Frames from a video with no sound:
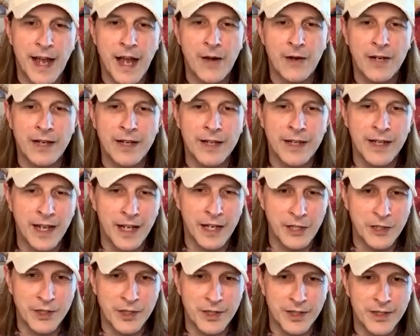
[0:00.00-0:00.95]
out in
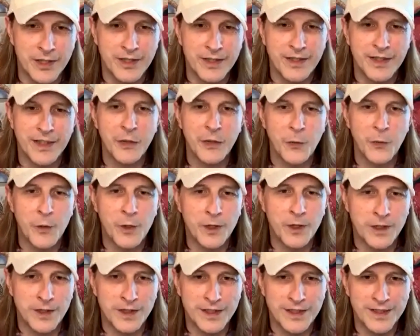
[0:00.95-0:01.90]
nature, in the
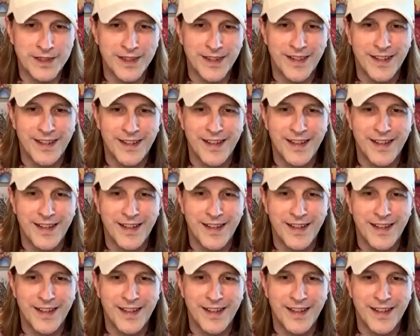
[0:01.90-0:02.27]
woods,